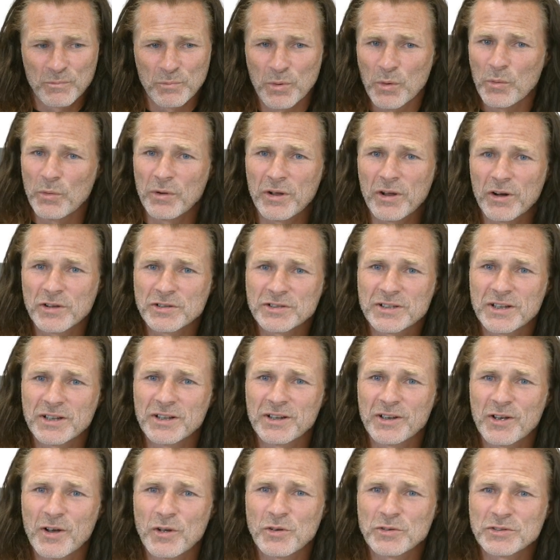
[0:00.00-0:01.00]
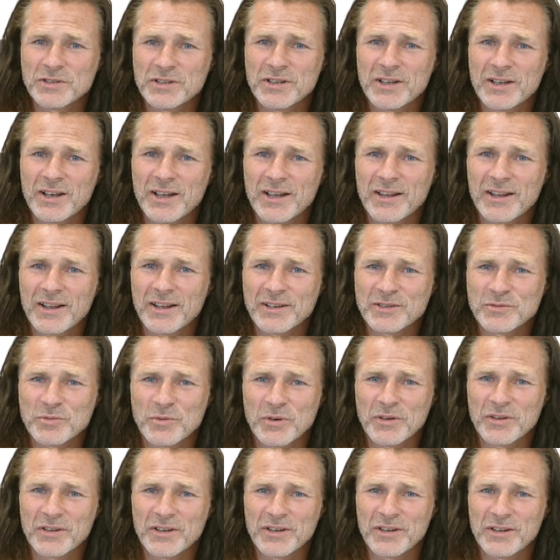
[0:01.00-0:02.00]
we've got to stick the goals in the net. That's
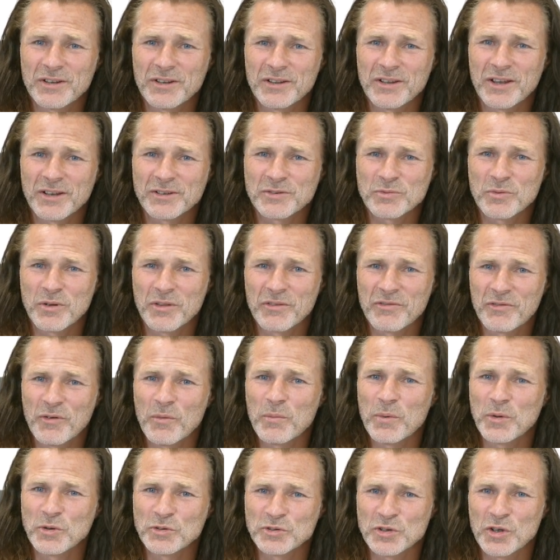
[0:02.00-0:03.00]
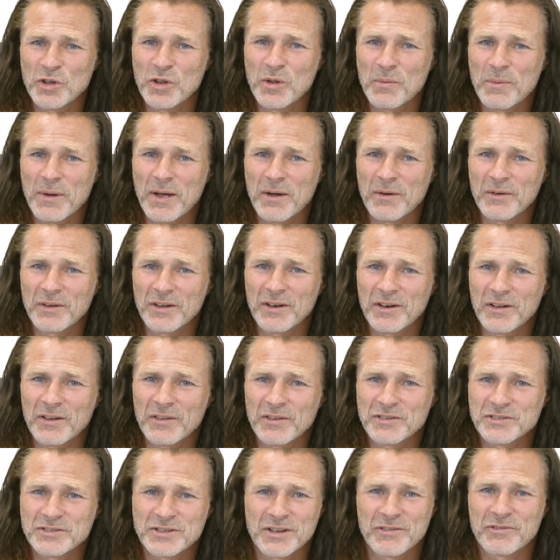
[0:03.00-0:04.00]
what the football's all about, you know,
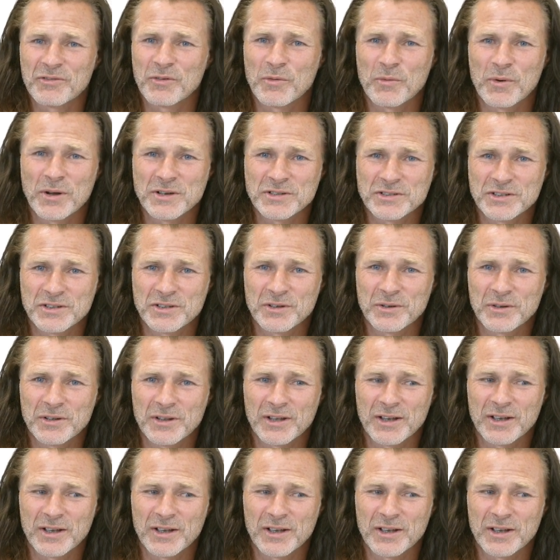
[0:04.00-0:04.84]
and there's different ways of doing